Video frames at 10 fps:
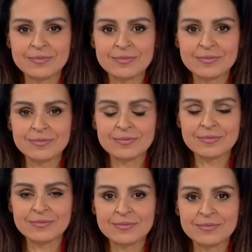
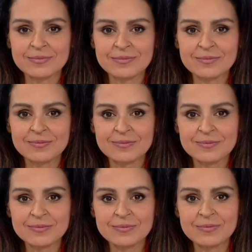
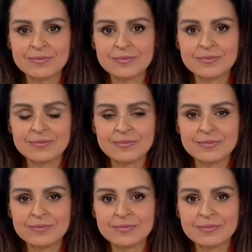
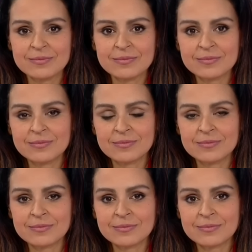
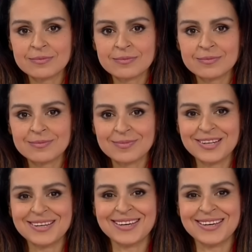(silent)